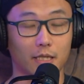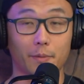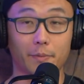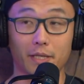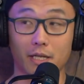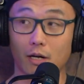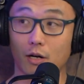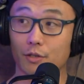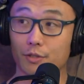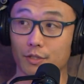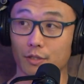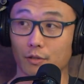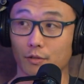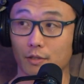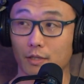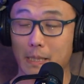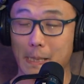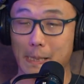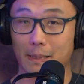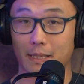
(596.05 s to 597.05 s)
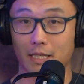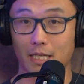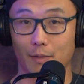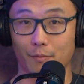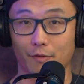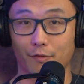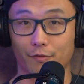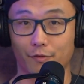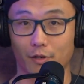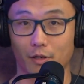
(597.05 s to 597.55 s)
I mean, also
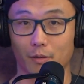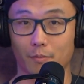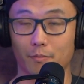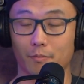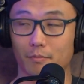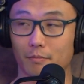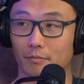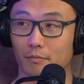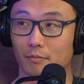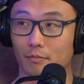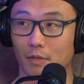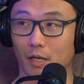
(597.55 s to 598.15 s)
coming from